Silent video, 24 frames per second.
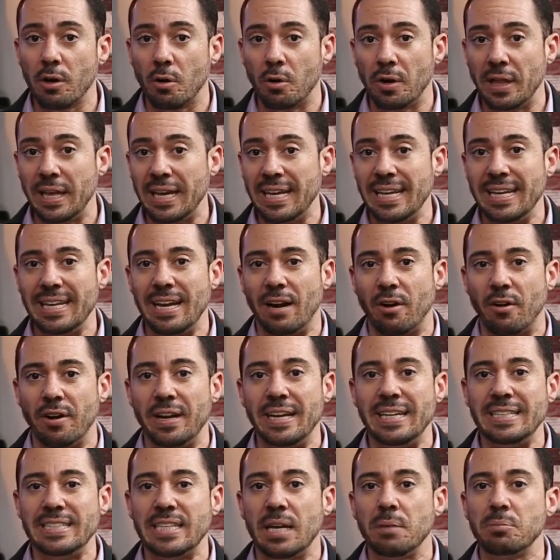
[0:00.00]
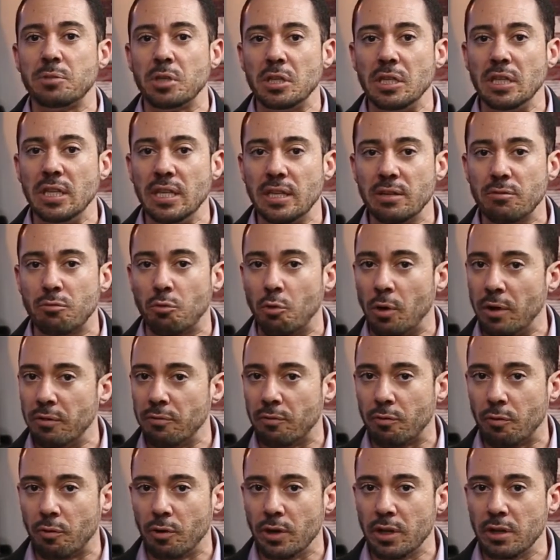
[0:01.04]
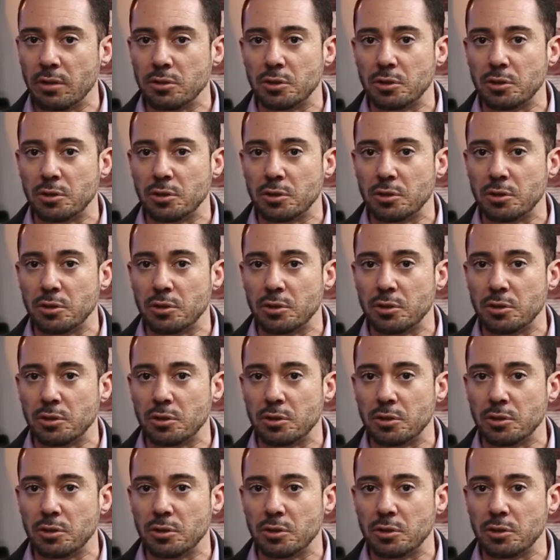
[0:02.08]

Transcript: are an attempt to live rent-free